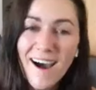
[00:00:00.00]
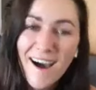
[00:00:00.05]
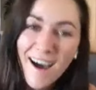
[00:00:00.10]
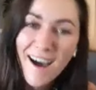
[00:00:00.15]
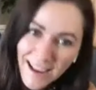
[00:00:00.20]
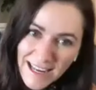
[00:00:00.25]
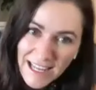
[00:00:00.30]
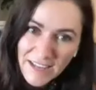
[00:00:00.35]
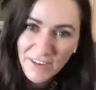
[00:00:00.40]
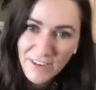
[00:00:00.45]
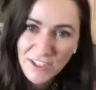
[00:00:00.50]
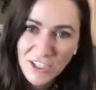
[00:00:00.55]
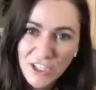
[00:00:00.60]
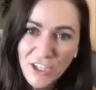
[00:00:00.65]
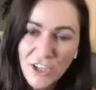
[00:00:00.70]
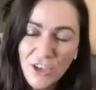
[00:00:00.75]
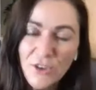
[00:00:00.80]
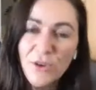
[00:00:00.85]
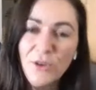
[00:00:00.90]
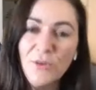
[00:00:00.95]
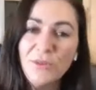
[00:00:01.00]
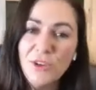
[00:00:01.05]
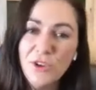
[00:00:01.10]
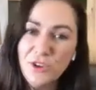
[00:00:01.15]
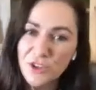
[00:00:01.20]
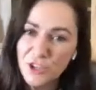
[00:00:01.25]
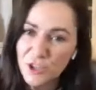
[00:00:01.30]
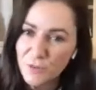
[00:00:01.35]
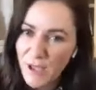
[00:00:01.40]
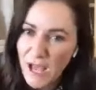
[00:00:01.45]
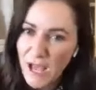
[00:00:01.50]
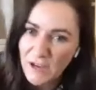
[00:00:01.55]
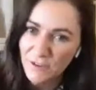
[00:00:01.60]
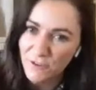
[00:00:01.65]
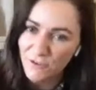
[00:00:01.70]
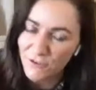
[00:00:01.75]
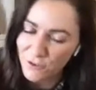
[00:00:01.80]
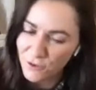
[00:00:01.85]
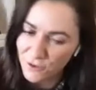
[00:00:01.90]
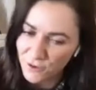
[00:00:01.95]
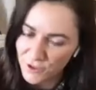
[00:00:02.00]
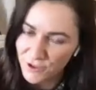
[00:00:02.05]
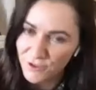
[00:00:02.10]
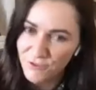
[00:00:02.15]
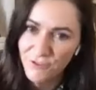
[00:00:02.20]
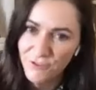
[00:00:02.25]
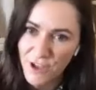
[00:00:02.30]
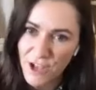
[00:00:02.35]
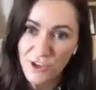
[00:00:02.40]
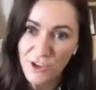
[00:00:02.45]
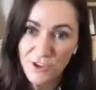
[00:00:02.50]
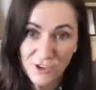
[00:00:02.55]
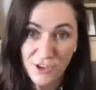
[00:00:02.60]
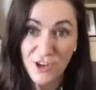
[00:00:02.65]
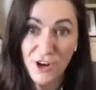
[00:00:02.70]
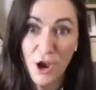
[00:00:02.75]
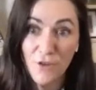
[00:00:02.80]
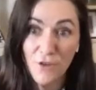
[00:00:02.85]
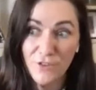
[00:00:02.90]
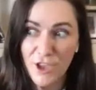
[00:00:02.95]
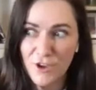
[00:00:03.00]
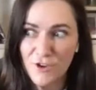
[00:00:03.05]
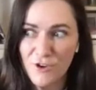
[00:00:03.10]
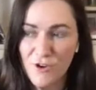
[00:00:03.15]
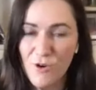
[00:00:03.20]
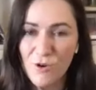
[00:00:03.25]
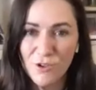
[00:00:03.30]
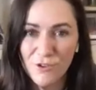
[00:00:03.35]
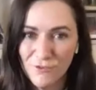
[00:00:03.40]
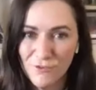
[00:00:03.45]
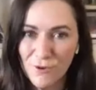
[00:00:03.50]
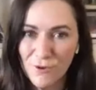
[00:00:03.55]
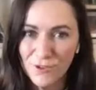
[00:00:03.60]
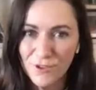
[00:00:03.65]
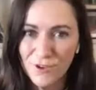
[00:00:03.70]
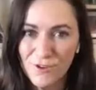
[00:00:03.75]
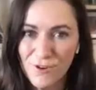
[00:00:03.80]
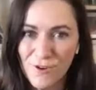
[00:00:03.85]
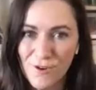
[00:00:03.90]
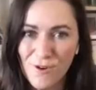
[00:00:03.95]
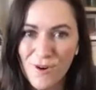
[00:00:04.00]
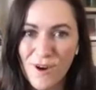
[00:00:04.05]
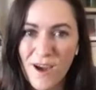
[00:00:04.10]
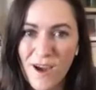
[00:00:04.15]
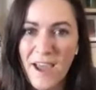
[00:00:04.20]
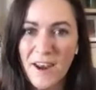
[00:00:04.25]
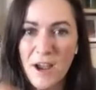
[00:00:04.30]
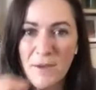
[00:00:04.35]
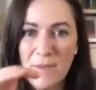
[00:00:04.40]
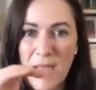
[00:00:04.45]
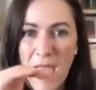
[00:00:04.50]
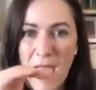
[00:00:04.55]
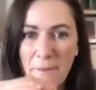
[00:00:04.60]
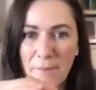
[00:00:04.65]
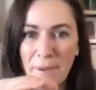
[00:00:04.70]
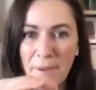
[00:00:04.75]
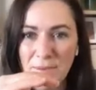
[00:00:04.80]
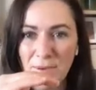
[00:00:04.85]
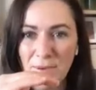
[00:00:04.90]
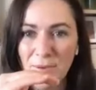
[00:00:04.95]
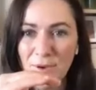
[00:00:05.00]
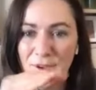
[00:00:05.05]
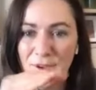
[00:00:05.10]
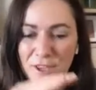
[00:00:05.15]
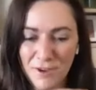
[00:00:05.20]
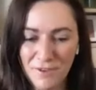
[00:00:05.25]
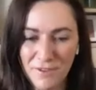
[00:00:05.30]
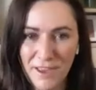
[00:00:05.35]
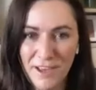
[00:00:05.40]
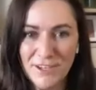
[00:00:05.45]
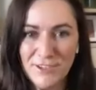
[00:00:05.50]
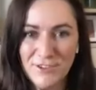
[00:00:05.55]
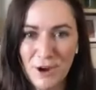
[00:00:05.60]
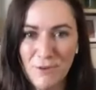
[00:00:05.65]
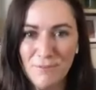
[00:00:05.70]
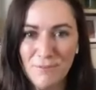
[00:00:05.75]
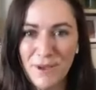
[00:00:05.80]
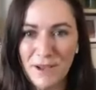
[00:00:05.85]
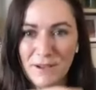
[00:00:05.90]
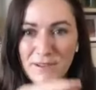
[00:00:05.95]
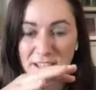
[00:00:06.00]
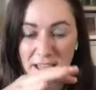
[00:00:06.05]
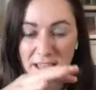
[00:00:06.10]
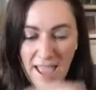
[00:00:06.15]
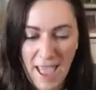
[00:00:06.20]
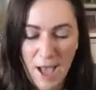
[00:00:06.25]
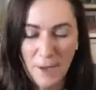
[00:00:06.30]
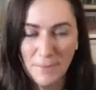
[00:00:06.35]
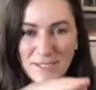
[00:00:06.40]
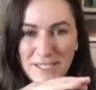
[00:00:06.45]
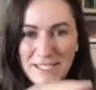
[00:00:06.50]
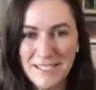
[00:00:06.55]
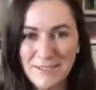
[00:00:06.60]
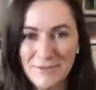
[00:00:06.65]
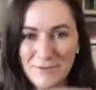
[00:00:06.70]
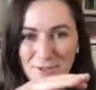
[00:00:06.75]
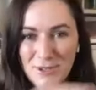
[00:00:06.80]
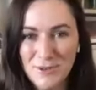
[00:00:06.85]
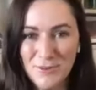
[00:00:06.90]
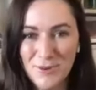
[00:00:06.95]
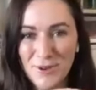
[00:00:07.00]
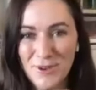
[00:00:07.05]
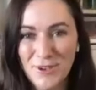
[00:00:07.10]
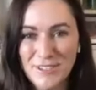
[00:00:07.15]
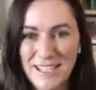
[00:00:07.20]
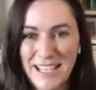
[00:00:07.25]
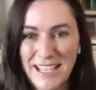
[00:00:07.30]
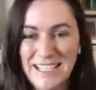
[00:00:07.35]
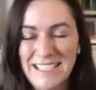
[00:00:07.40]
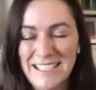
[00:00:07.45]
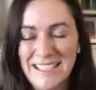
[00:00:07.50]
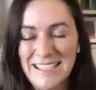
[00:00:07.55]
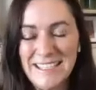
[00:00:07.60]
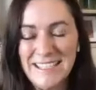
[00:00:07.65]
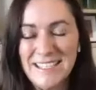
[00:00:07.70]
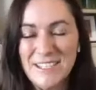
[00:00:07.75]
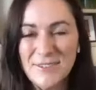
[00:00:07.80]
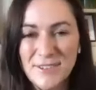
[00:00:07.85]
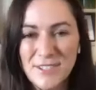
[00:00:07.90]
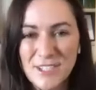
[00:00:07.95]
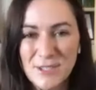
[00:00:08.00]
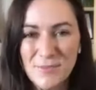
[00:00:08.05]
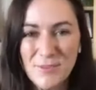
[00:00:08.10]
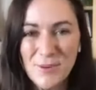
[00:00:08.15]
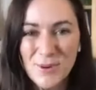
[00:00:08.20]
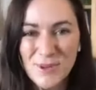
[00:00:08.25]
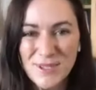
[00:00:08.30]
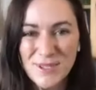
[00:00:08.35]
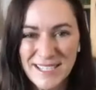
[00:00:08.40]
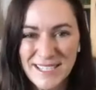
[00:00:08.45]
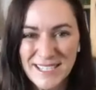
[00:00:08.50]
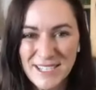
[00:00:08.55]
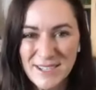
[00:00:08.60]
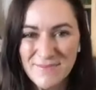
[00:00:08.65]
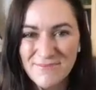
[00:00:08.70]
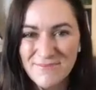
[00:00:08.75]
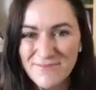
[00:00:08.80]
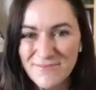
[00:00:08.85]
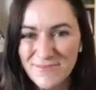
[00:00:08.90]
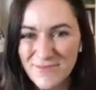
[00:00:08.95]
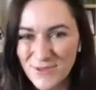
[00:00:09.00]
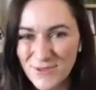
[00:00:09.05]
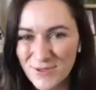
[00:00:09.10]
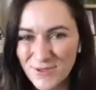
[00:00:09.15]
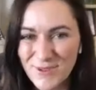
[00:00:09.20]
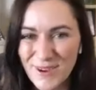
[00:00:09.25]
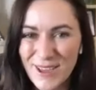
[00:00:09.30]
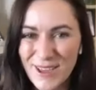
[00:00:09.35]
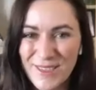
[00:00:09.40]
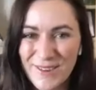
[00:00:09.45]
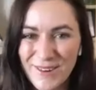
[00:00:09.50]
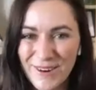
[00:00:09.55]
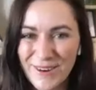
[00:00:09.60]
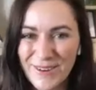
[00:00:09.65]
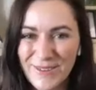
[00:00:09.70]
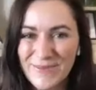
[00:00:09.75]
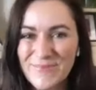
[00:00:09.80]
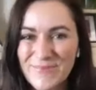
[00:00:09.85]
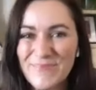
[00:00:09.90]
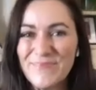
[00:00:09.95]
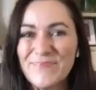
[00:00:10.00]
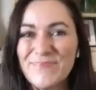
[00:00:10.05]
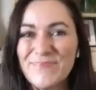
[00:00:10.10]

I leave it to you. You do the pelvic floor and the uh, you know of that core, the floor of the core, and I'm happy to be working on that top. But that helps to to work as that cylinder and support system all the that's way through. Right.